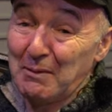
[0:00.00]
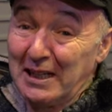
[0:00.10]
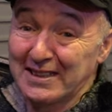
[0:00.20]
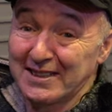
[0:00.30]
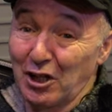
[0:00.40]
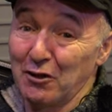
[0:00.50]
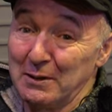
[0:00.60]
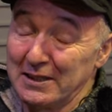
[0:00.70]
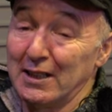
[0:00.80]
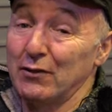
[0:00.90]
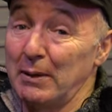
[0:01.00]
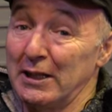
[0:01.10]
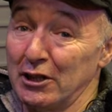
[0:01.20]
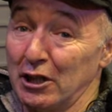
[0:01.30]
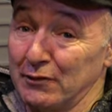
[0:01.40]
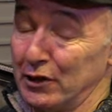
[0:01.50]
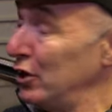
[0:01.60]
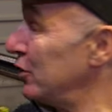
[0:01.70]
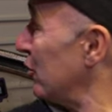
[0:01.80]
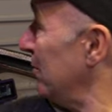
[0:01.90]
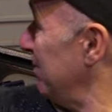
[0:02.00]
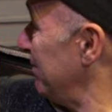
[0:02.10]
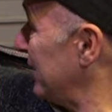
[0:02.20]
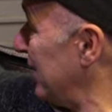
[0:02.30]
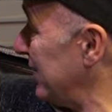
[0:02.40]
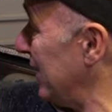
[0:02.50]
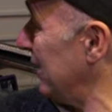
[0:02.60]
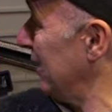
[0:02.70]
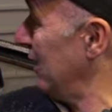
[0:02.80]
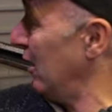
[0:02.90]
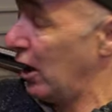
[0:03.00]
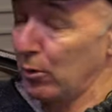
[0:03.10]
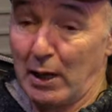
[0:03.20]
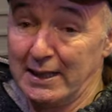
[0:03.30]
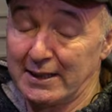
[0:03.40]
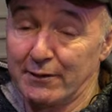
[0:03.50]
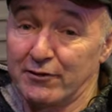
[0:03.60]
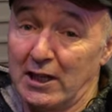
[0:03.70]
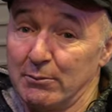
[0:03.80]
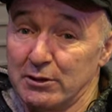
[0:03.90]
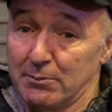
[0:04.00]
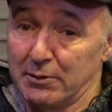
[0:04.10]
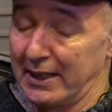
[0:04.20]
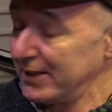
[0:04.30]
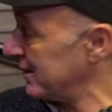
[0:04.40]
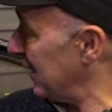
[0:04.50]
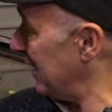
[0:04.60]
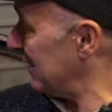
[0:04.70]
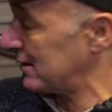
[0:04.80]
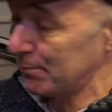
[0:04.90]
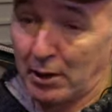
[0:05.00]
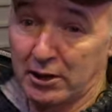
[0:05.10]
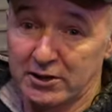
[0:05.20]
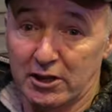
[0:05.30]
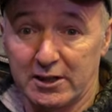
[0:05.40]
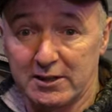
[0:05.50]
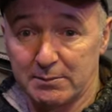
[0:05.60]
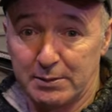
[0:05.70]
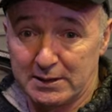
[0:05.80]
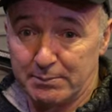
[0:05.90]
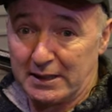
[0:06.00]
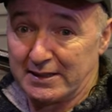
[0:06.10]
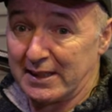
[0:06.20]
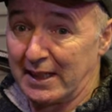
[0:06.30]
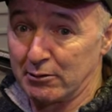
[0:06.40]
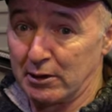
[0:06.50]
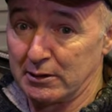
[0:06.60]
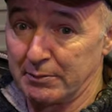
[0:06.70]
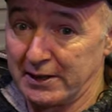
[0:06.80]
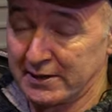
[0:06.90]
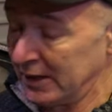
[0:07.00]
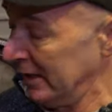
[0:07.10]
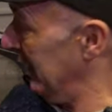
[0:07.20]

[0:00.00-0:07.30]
I made this stove myself. I made it out of an oil drum, this thing. I welded a frame with some plate steel and some box iron, some bits and pieces I had around the place.